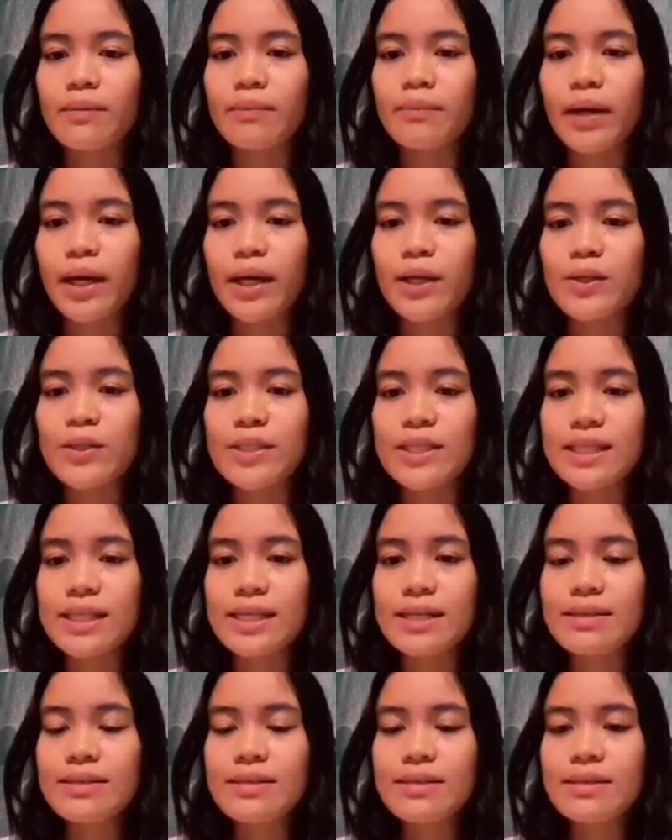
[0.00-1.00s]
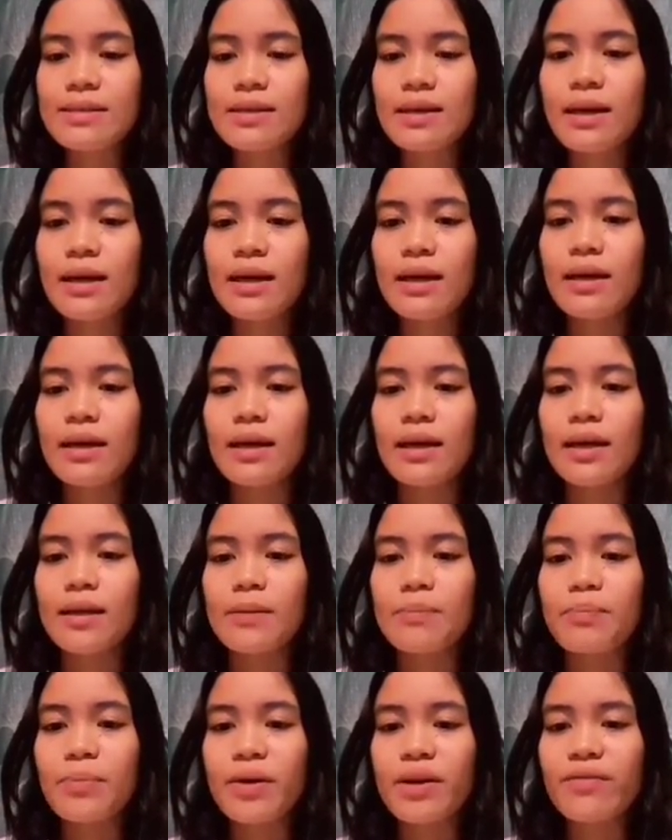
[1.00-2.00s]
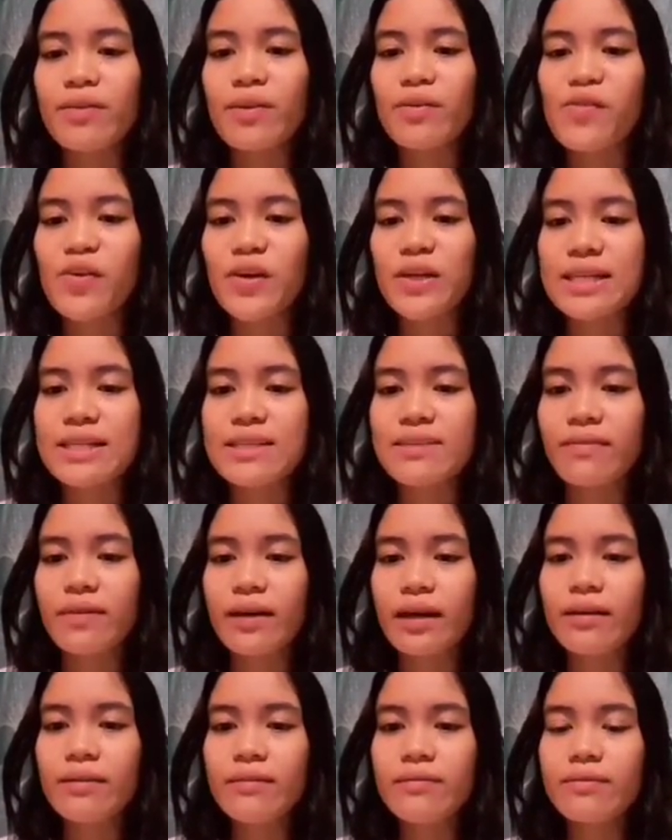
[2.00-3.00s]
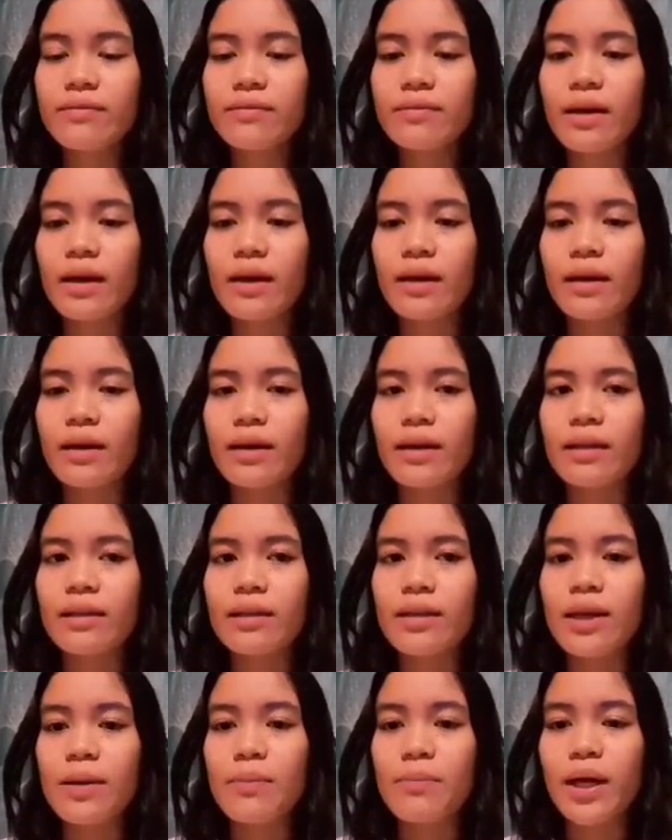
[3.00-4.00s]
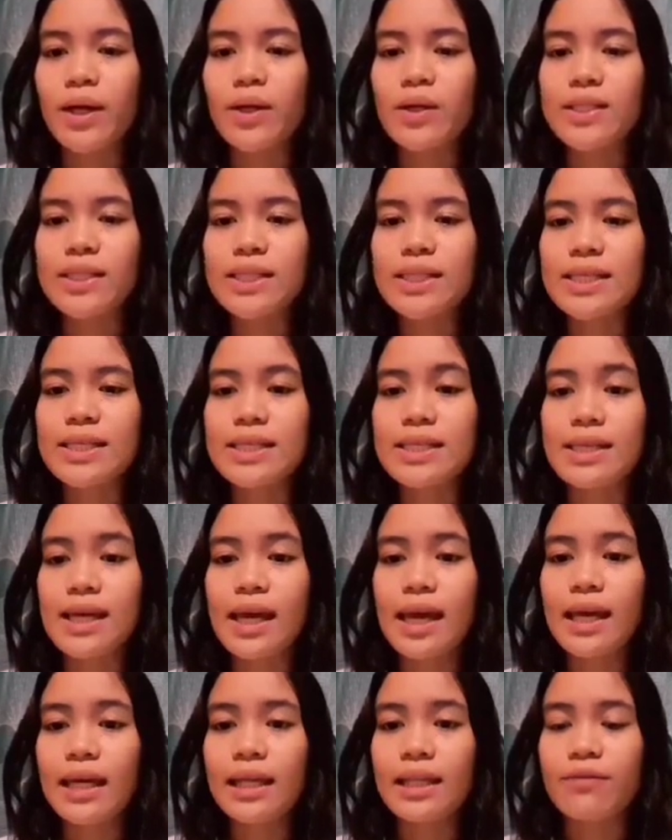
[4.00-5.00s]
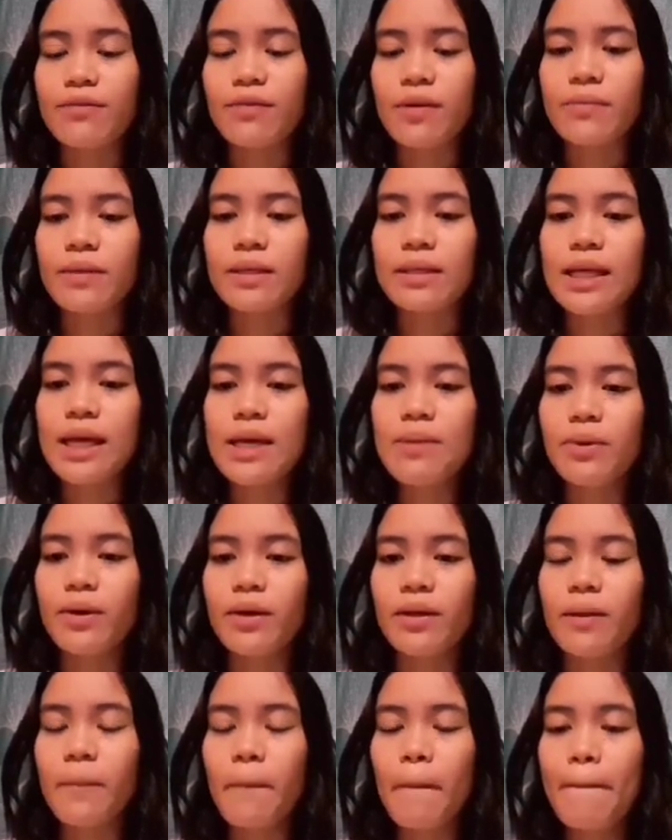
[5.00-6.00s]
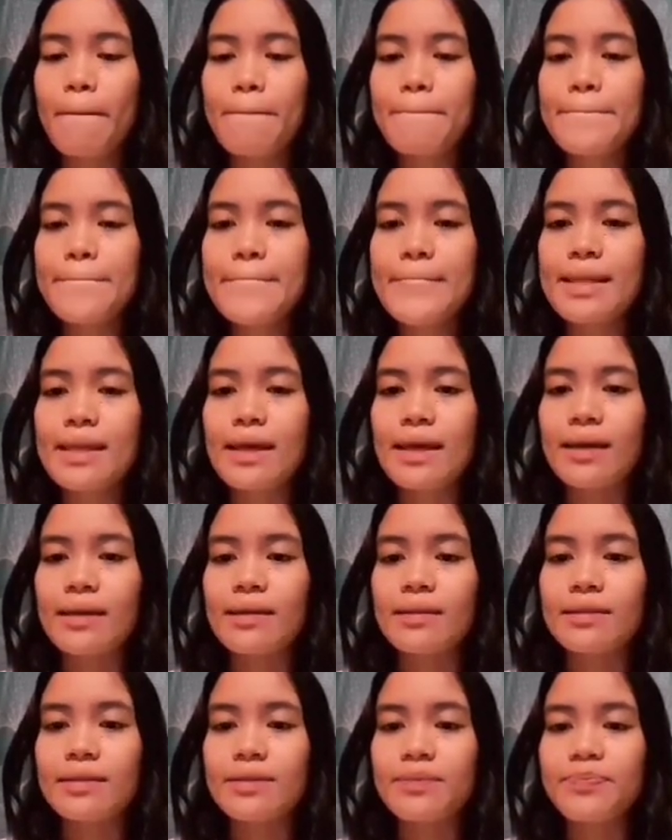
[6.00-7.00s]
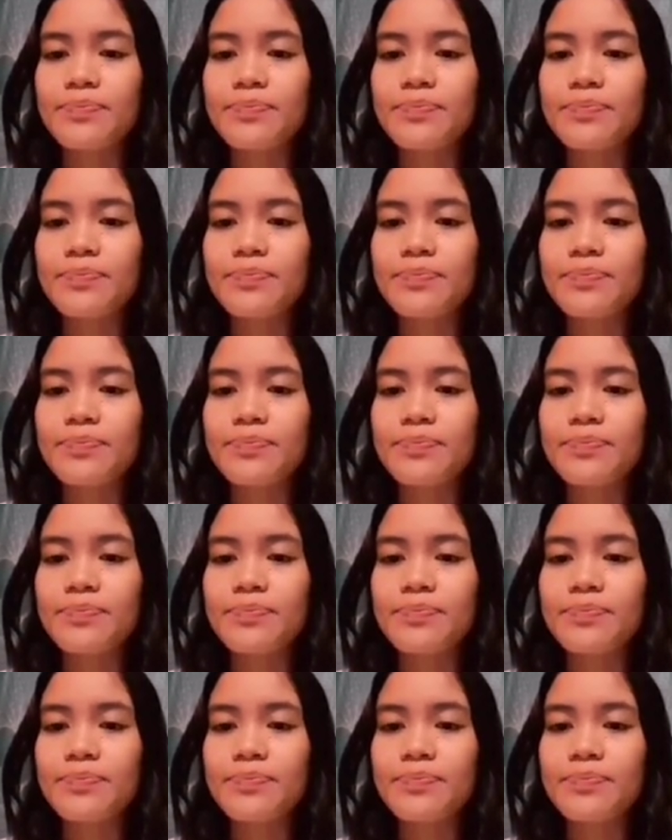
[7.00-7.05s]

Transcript: minor 6, and perfect fourth is 5, and the minor 6 is 8 from the table, and